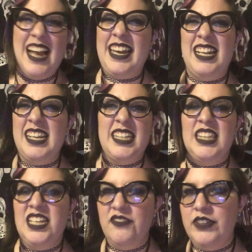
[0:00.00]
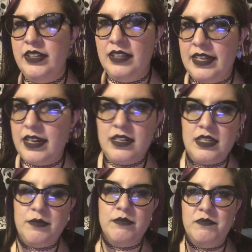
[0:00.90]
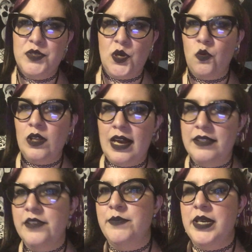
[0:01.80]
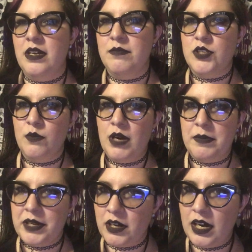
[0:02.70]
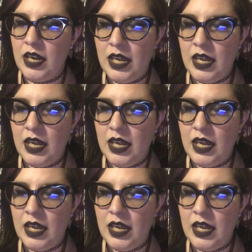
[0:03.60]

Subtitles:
I kind of like live in leggings. I'm so glad they've become so popular.